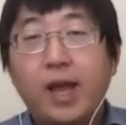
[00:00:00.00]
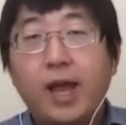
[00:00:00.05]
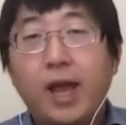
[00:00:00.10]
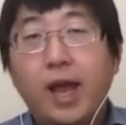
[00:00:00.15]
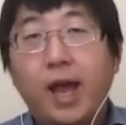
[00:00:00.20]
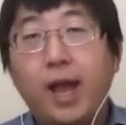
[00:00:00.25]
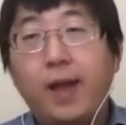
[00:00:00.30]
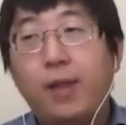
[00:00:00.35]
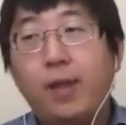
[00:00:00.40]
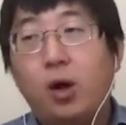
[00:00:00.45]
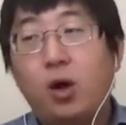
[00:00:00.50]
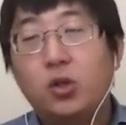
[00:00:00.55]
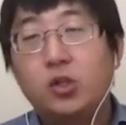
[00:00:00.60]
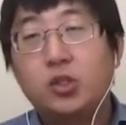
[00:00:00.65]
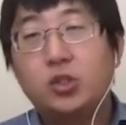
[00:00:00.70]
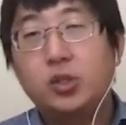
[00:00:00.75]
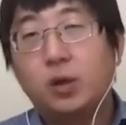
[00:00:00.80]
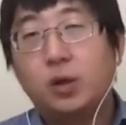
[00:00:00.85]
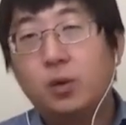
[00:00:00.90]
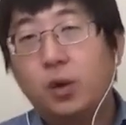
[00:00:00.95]
And
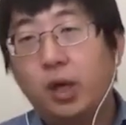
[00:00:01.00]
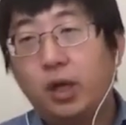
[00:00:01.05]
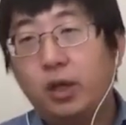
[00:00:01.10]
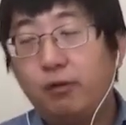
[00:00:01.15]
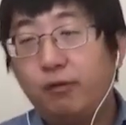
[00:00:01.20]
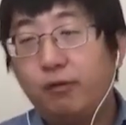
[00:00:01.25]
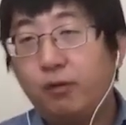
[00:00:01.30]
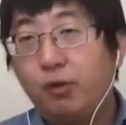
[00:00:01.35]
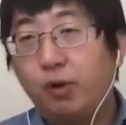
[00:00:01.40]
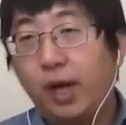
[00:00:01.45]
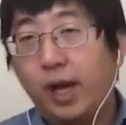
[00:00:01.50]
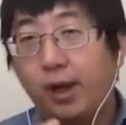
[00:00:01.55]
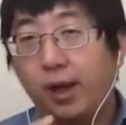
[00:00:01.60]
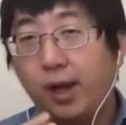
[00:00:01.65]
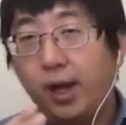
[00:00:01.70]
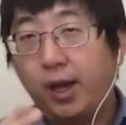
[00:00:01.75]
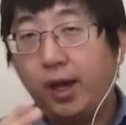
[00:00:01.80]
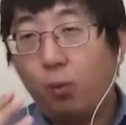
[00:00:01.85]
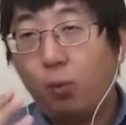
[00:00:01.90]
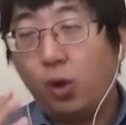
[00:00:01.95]
also, if you
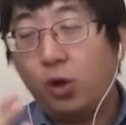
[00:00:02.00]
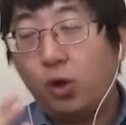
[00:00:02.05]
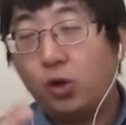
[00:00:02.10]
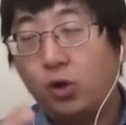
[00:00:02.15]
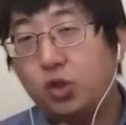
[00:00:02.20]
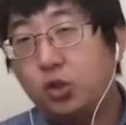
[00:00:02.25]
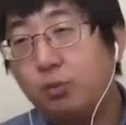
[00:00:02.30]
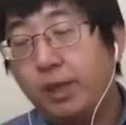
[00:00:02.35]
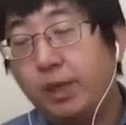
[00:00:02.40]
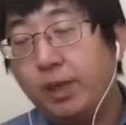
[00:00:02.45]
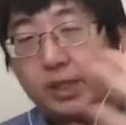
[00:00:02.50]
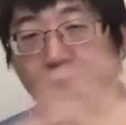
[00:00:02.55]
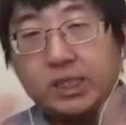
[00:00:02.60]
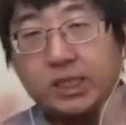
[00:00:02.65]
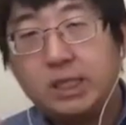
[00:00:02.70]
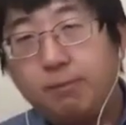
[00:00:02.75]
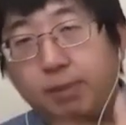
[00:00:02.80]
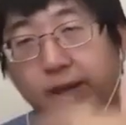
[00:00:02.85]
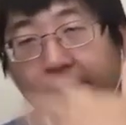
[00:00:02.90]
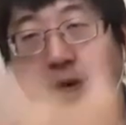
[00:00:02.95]
want to
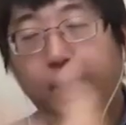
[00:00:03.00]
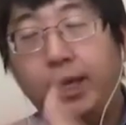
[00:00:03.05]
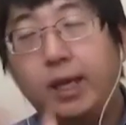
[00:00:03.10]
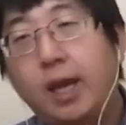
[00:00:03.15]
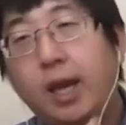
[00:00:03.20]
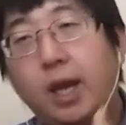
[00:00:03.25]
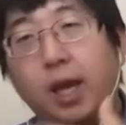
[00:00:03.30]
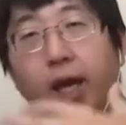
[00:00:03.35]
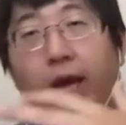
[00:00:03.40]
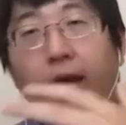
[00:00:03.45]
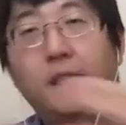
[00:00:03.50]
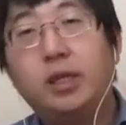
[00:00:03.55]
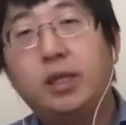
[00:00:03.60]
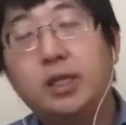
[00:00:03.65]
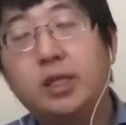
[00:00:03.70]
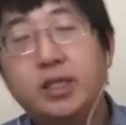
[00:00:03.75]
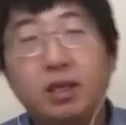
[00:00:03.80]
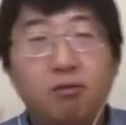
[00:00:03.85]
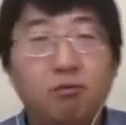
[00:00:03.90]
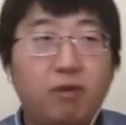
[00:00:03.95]
participate in
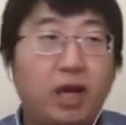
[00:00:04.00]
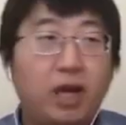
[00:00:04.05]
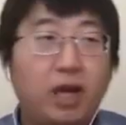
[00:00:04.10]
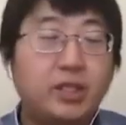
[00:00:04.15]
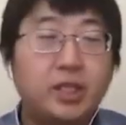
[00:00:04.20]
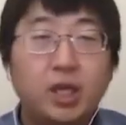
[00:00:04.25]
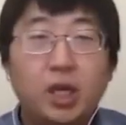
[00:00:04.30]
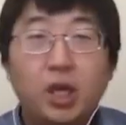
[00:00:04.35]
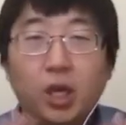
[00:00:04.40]
this event,